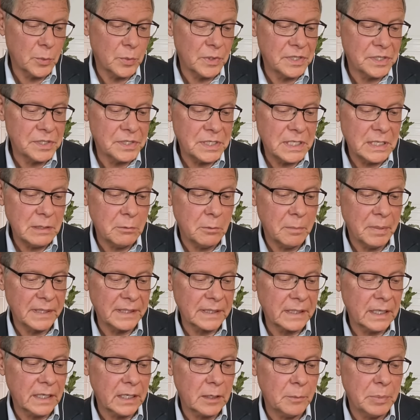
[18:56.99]
with his team about the
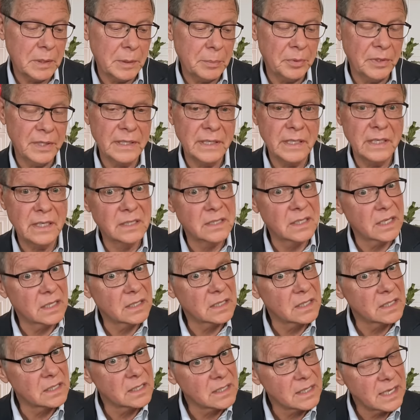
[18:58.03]
kind of people he needs as
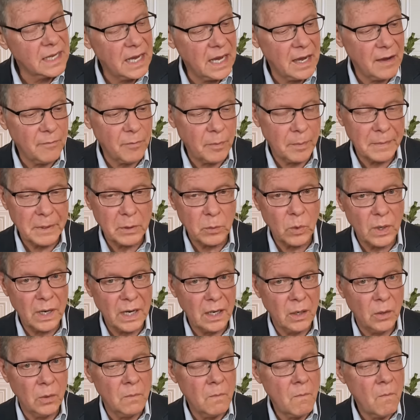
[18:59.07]
his staff. I mean,
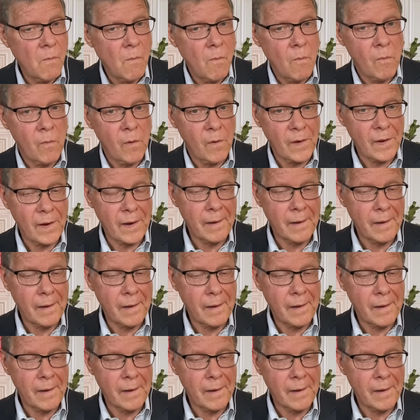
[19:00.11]
wow. Okay.